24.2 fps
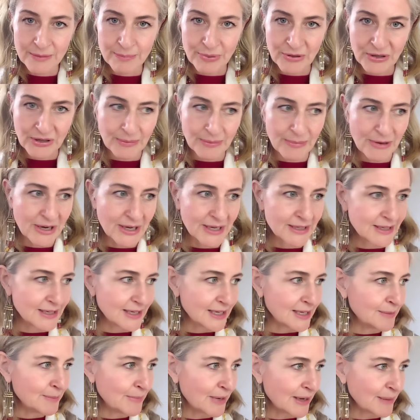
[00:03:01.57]
bergamot
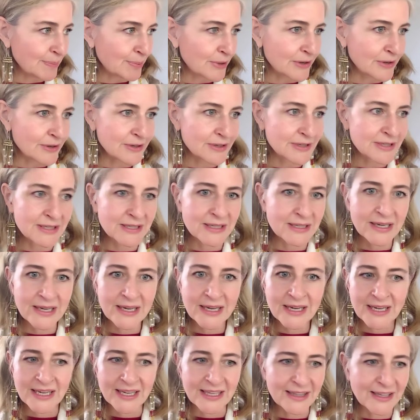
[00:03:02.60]
in my purse,
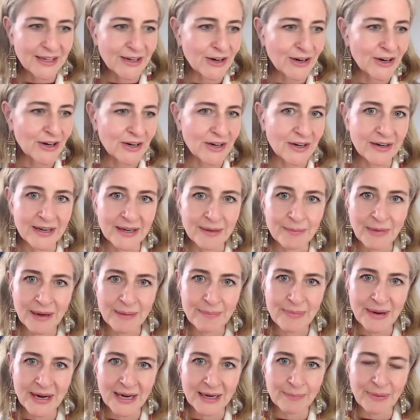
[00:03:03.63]
in the car, in my
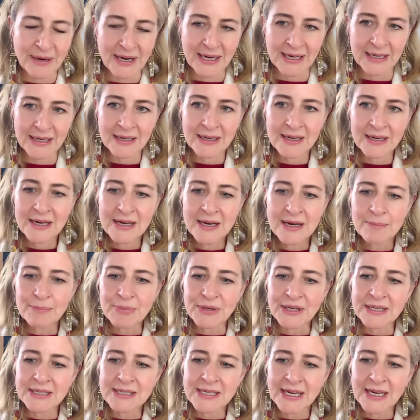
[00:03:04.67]
backpack,
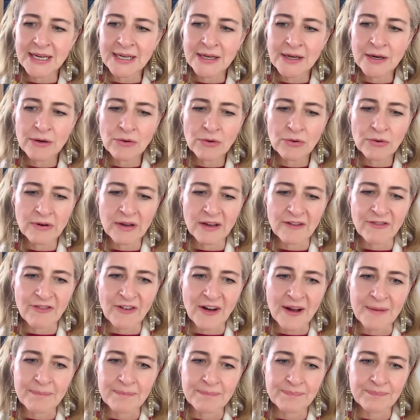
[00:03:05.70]
because I know if
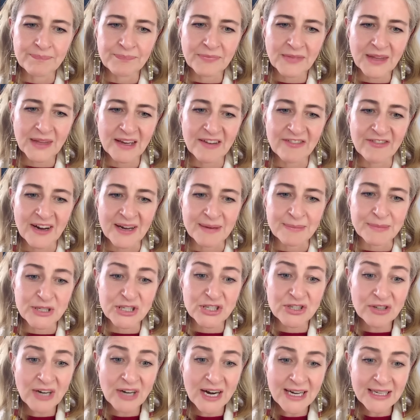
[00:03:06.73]
I'm
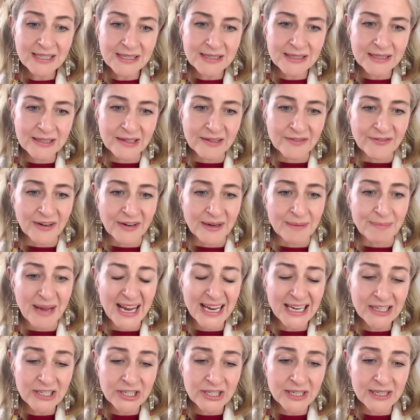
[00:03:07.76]
stressed, if I'm
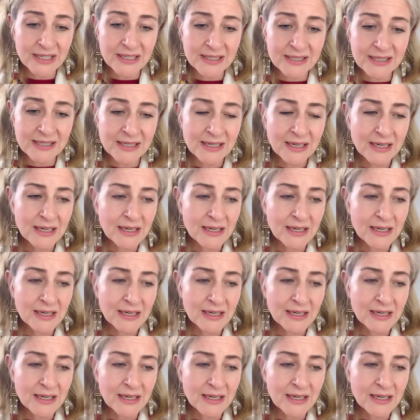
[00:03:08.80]
anxious,